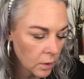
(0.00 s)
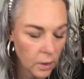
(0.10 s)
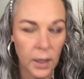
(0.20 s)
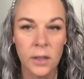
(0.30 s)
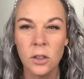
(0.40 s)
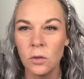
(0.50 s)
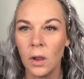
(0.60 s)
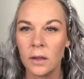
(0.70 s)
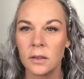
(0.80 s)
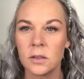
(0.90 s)
and I do
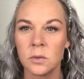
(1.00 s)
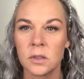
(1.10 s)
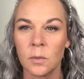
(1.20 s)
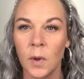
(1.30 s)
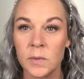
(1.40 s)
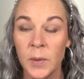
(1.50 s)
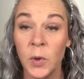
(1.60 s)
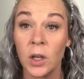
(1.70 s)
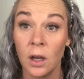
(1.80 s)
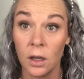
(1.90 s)
like this one. Sometimes I put
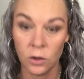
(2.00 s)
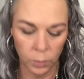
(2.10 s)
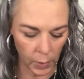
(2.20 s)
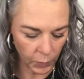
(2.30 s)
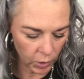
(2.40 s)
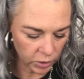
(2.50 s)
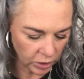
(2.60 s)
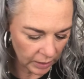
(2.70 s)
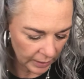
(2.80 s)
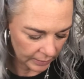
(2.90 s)
it under my blush. I
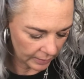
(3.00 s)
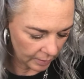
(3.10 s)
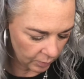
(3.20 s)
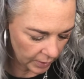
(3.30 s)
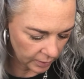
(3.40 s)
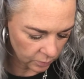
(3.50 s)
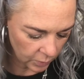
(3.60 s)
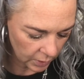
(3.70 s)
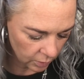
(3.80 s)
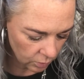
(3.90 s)
like it that way as
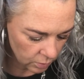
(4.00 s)
well.